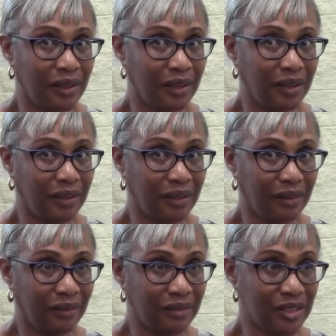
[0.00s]

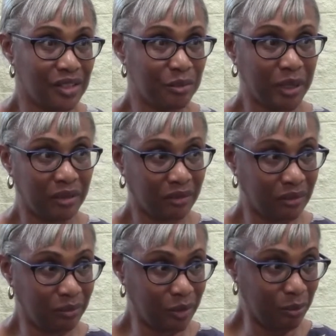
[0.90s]
And just about
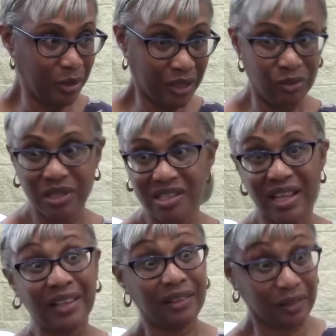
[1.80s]
the big ones
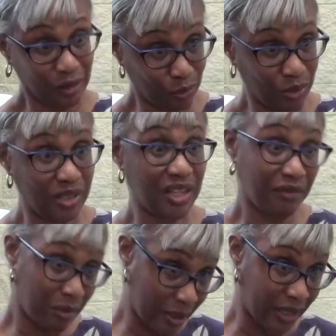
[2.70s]
and the little ones,
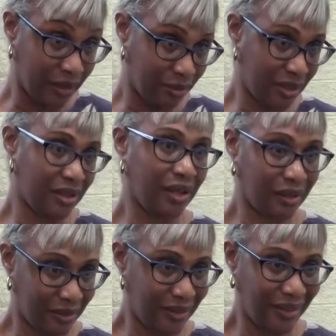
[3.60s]
everybody was
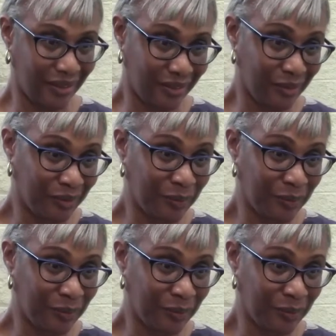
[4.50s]
kind of together.